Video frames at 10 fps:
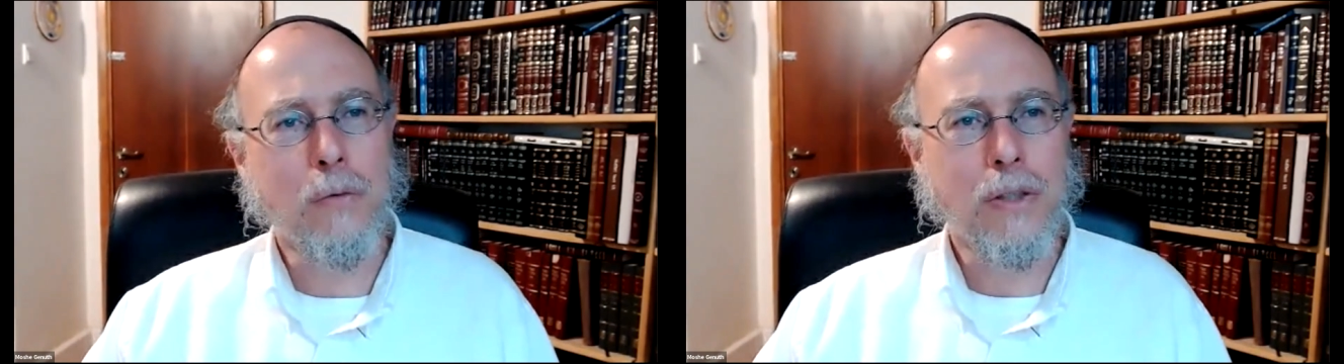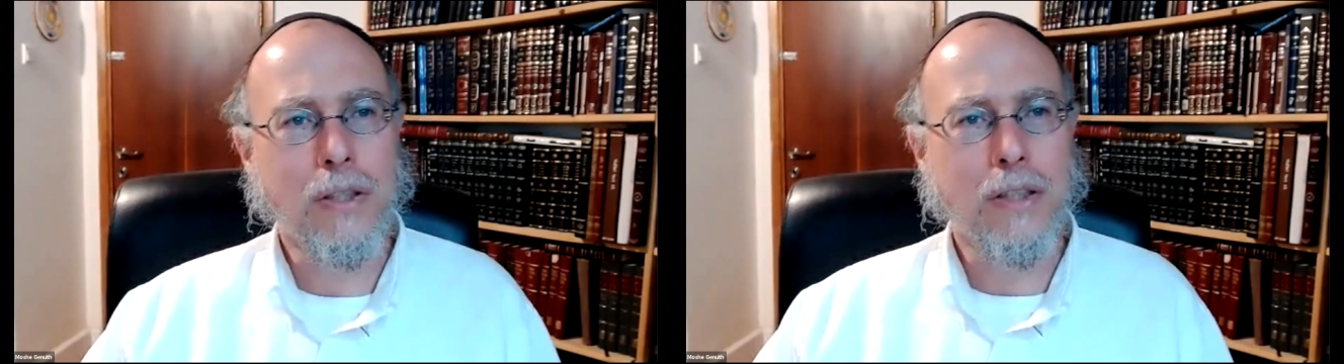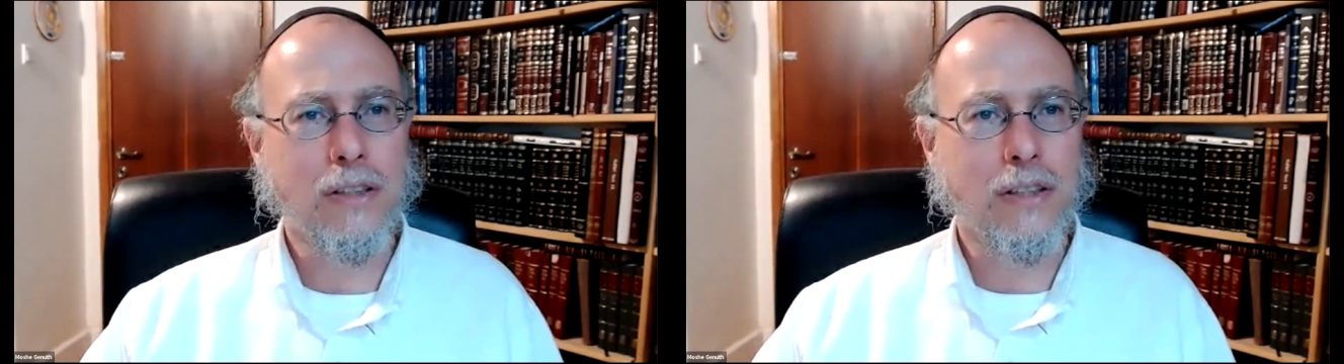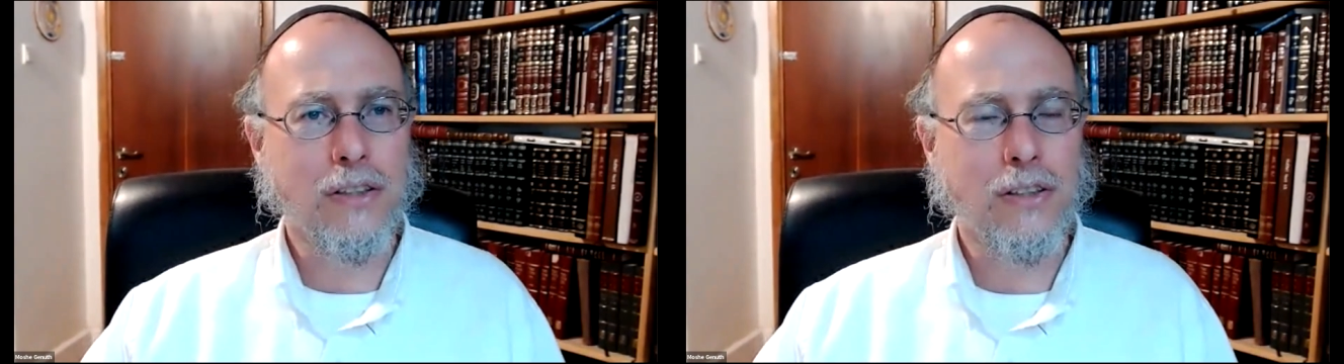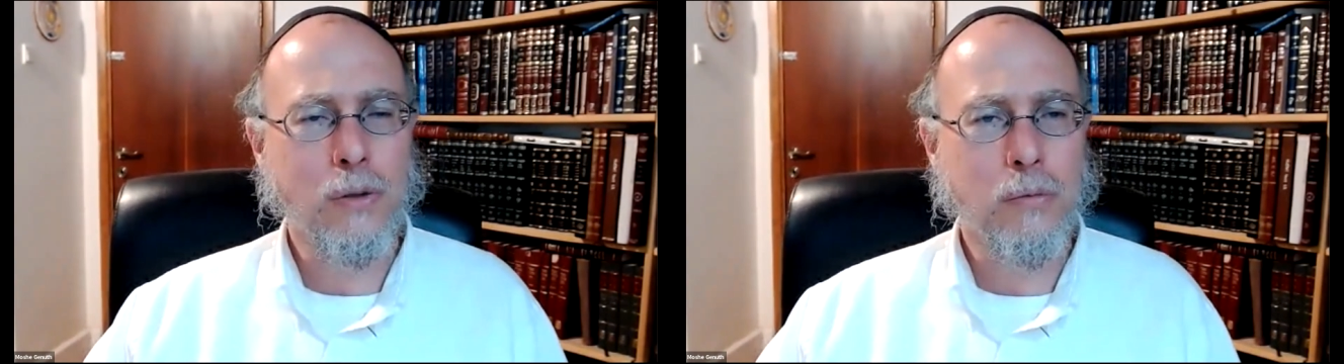way that it
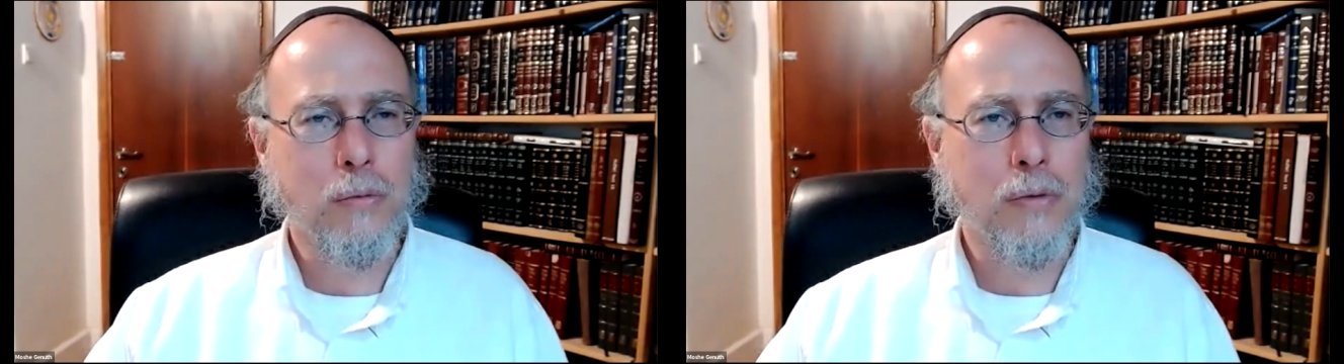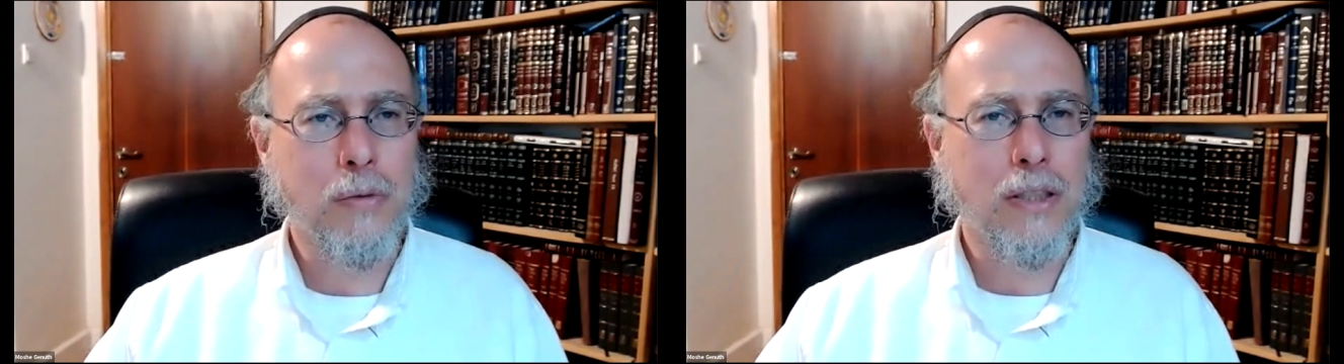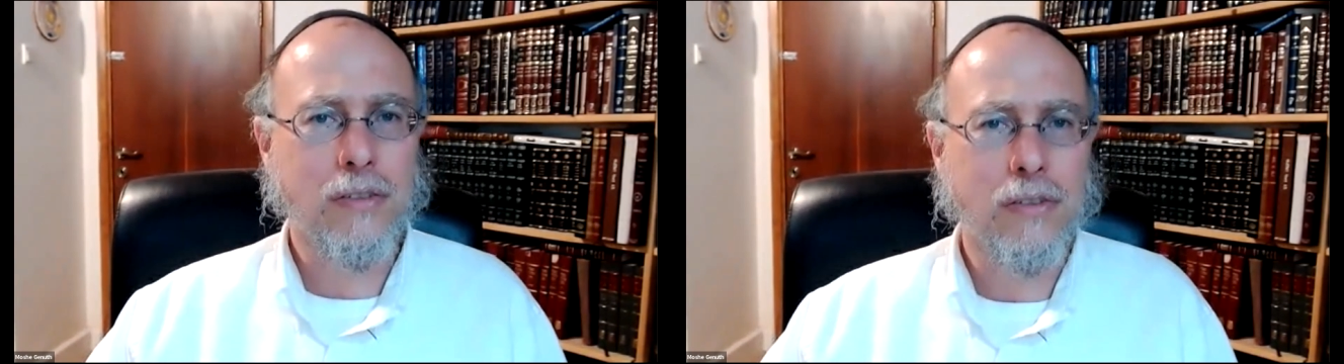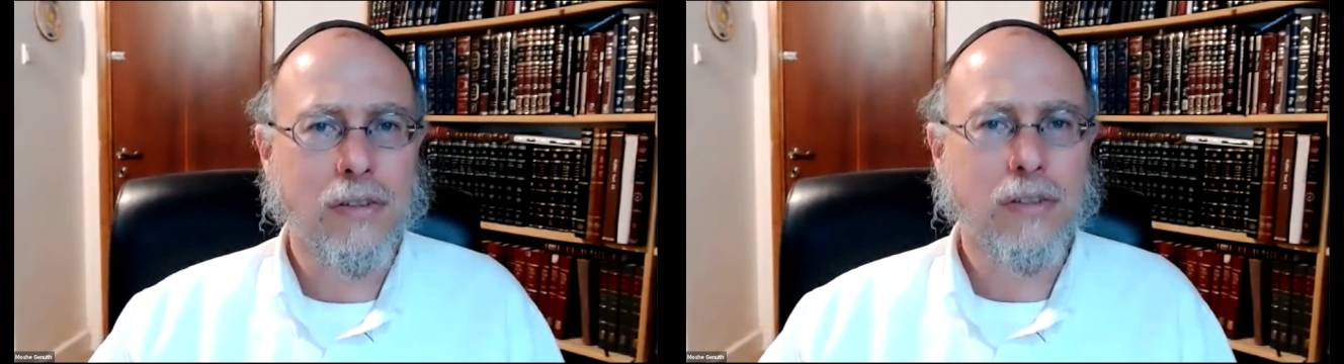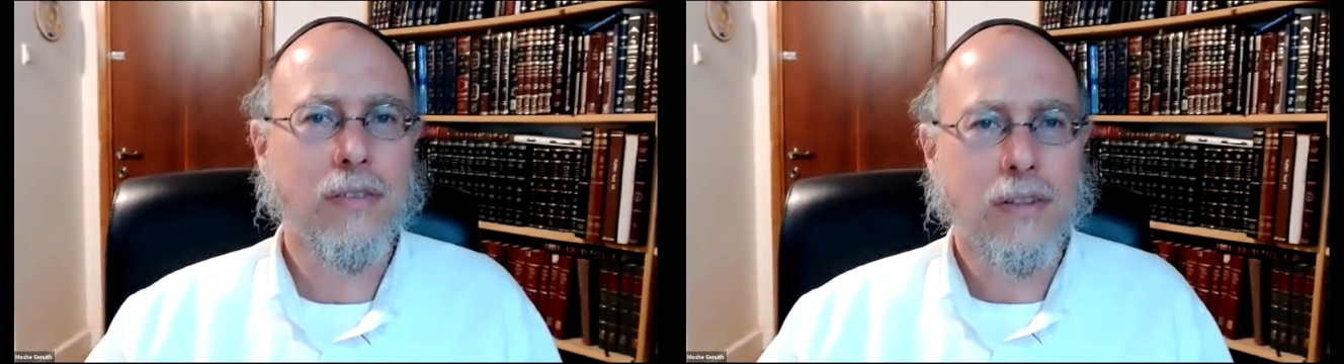does human
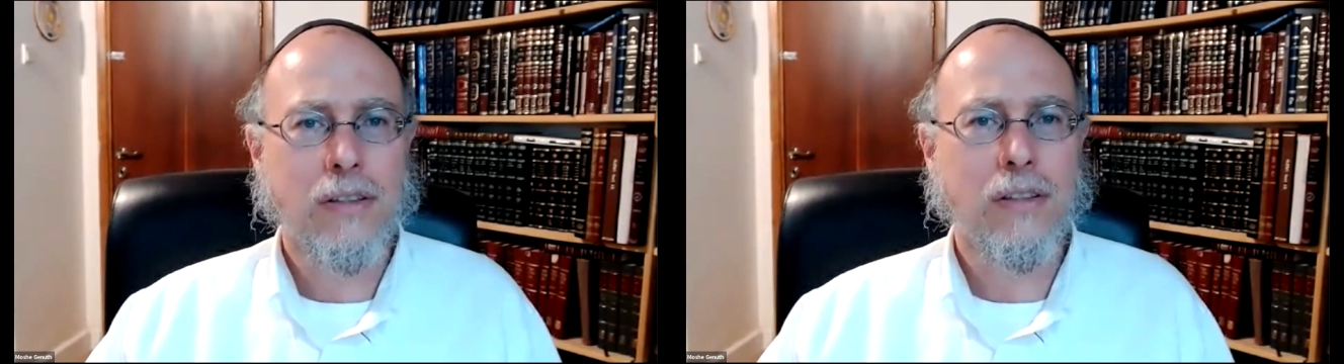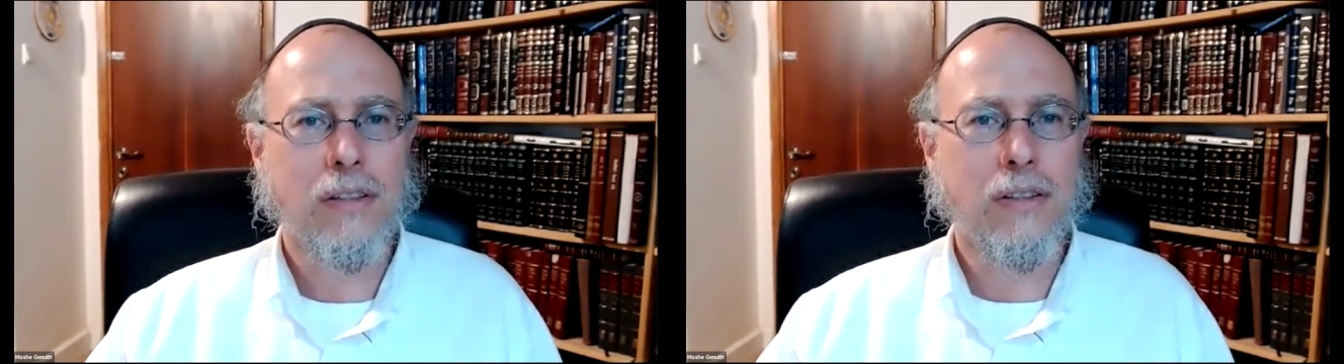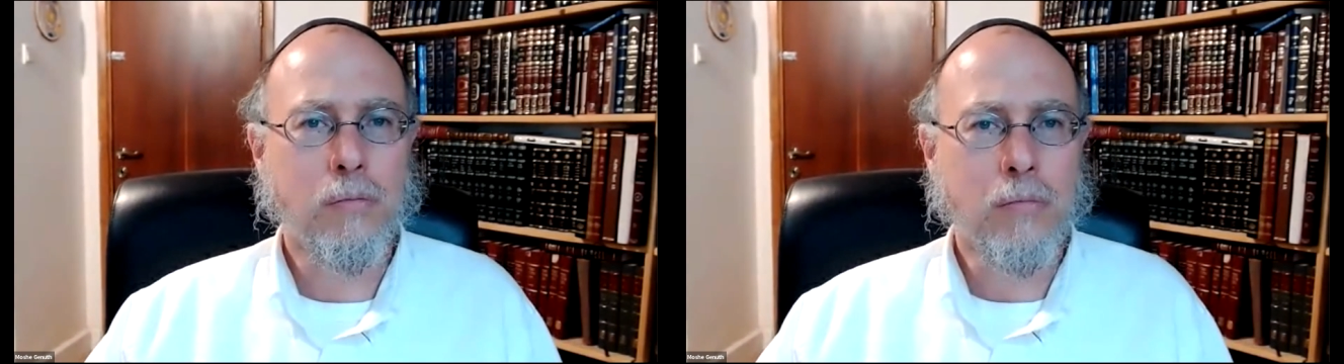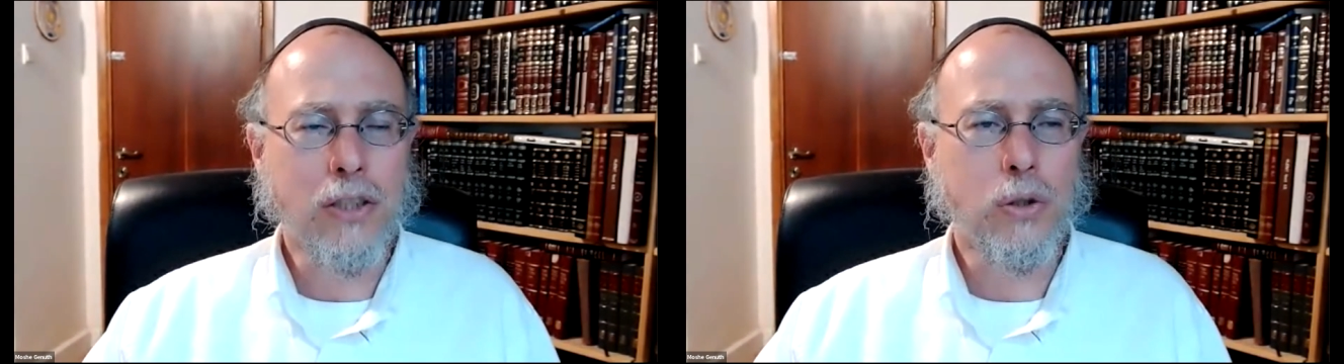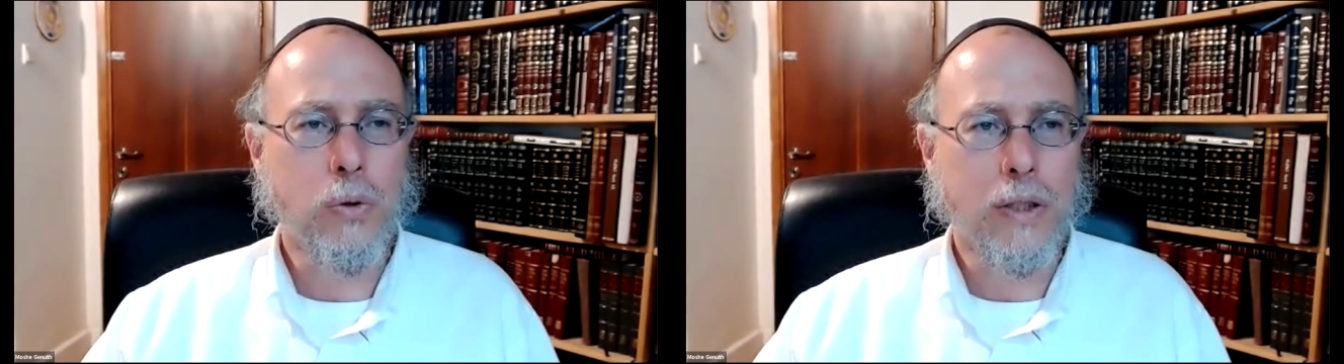beings. It's
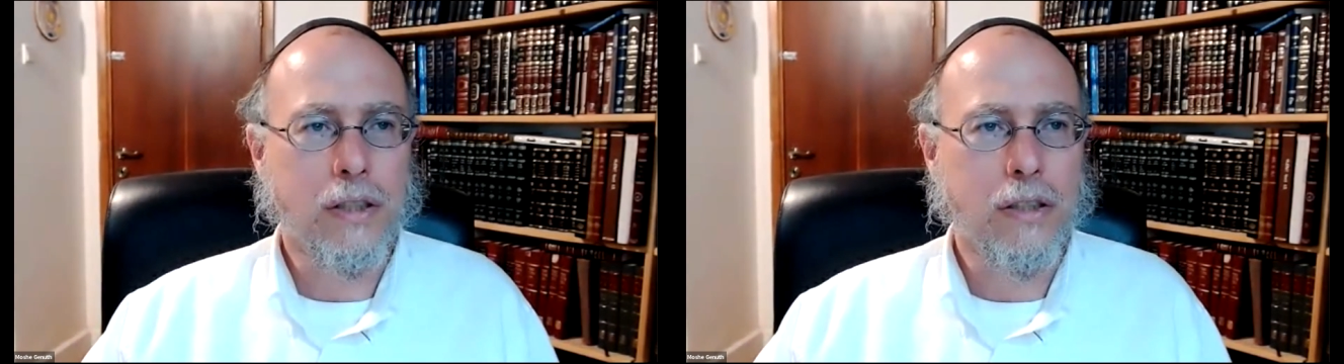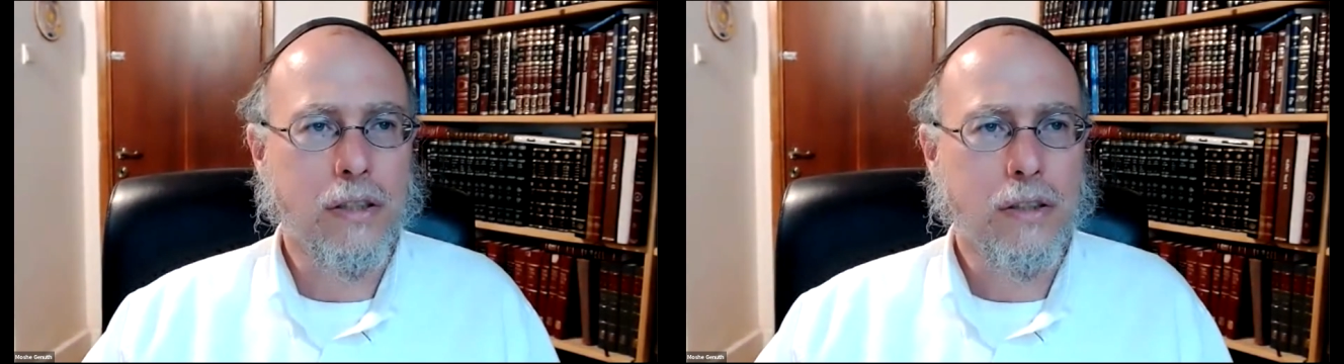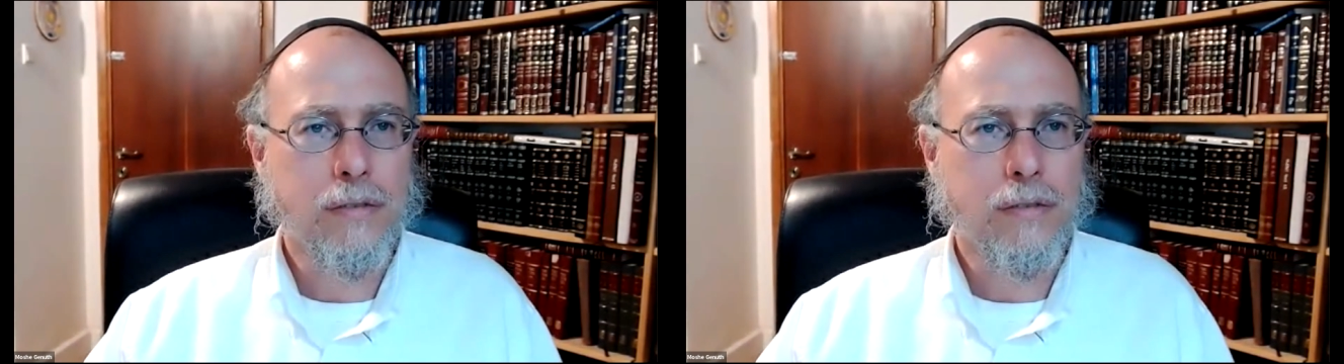much quicker,